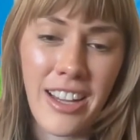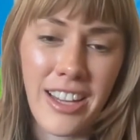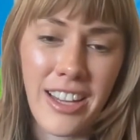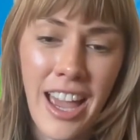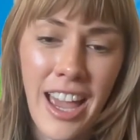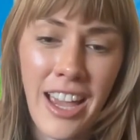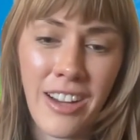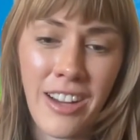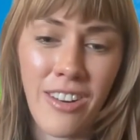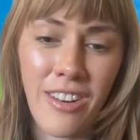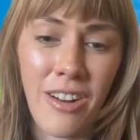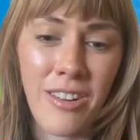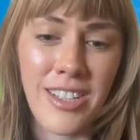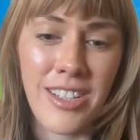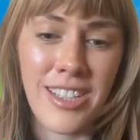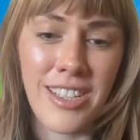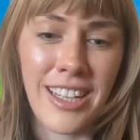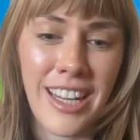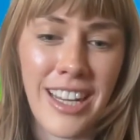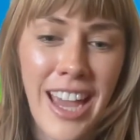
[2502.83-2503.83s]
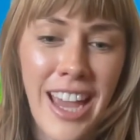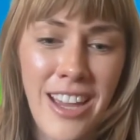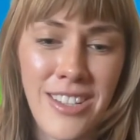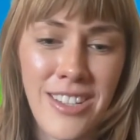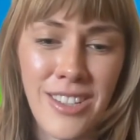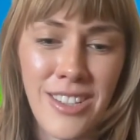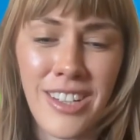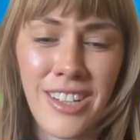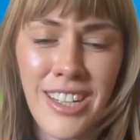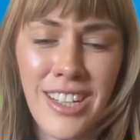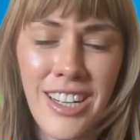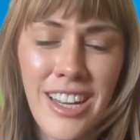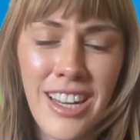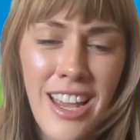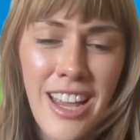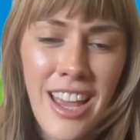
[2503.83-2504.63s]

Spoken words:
cane growers liaison.